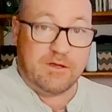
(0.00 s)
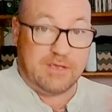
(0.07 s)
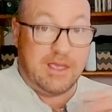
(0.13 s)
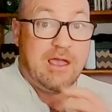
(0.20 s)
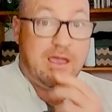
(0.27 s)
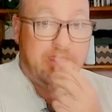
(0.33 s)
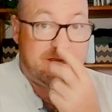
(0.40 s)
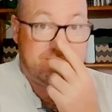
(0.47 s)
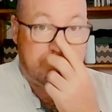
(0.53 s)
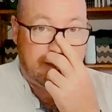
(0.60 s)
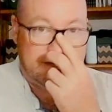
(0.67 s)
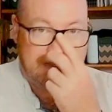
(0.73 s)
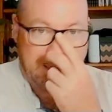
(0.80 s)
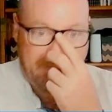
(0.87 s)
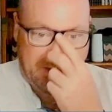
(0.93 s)
Yeah, there's a lot
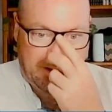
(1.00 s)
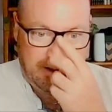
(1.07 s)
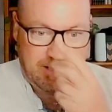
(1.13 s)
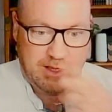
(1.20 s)
coming